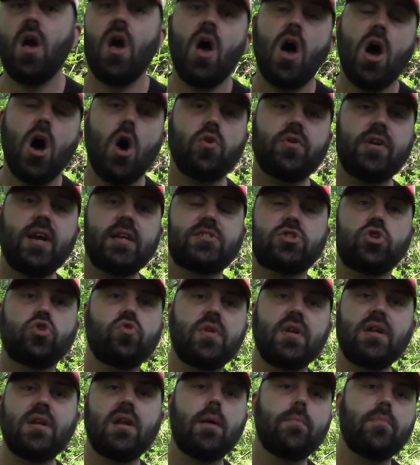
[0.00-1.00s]
Okay, so
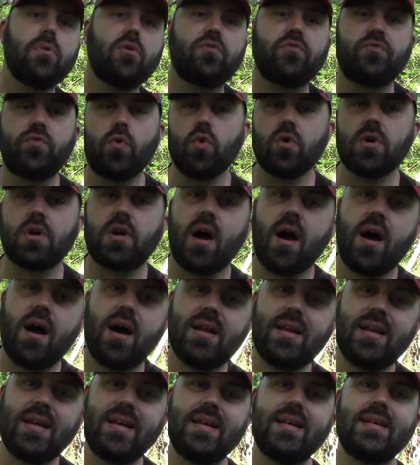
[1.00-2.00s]
the number four
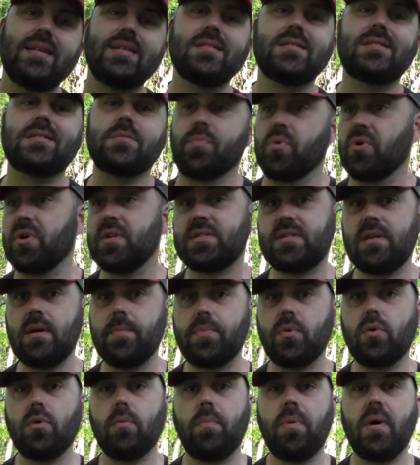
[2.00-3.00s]
con is pretty
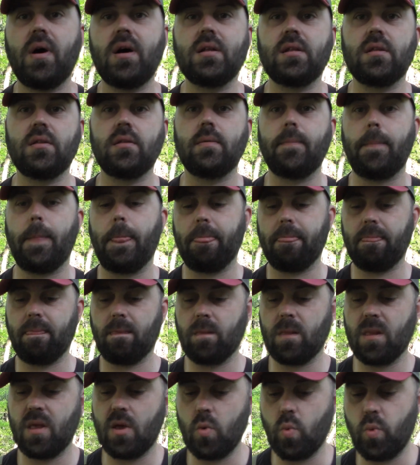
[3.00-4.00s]
simple, but
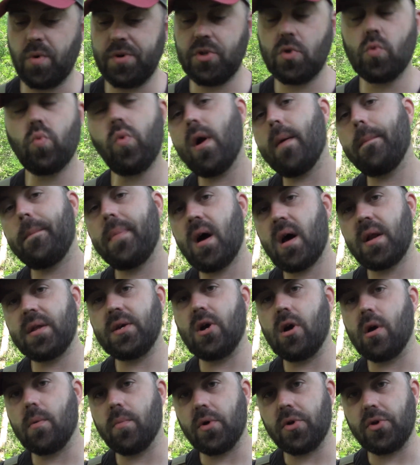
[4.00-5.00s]
when you wear body
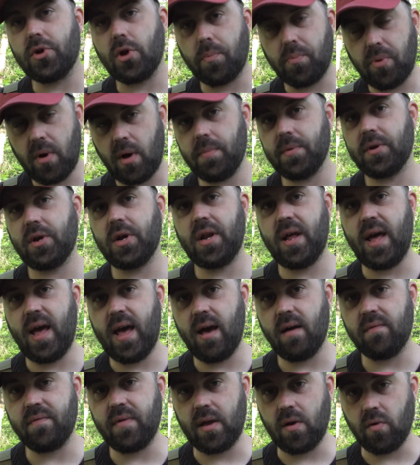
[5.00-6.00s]
armor, you're probably going to
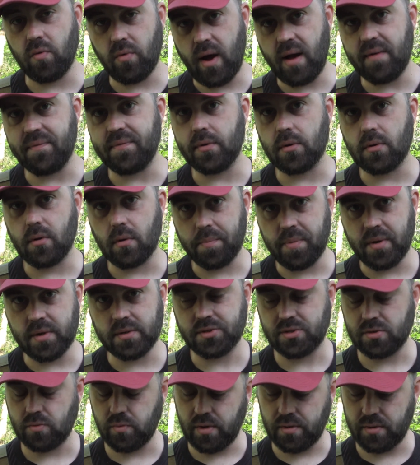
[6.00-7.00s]
have a rifle or
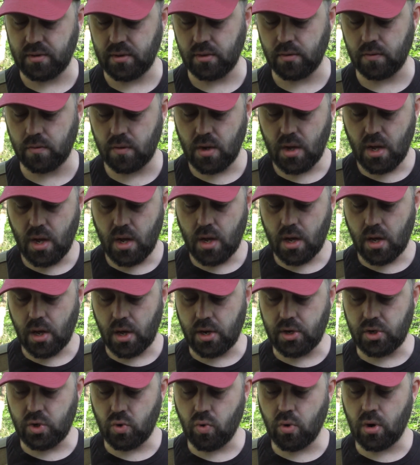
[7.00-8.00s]
pistol with you,
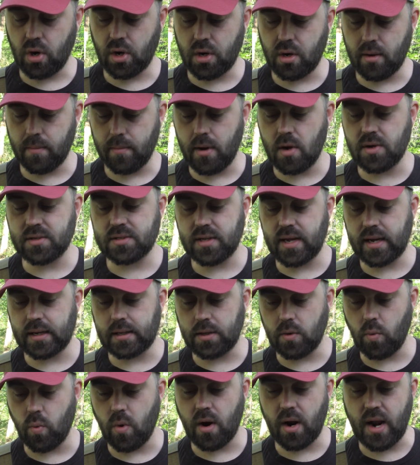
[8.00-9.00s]
and you are going to most
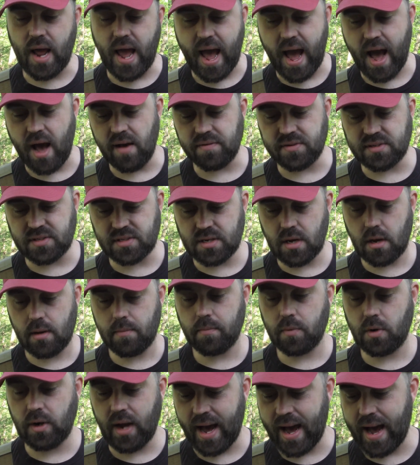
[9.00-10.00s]
likely want to have
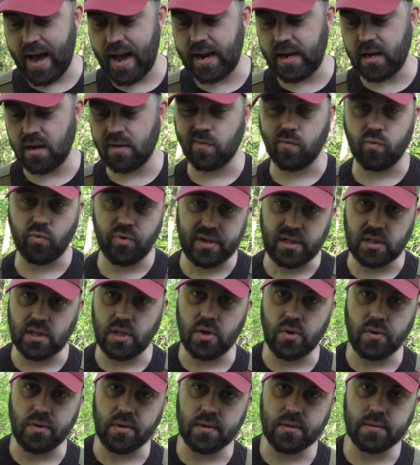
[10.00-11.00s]
some kind of
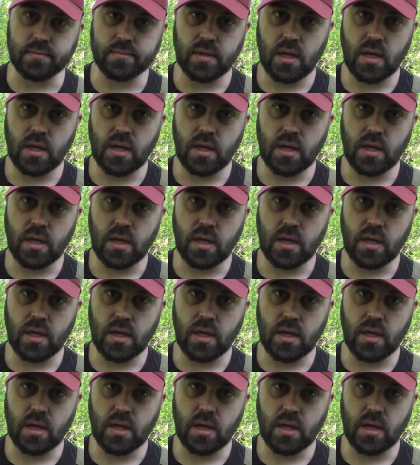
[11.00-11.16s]
reload.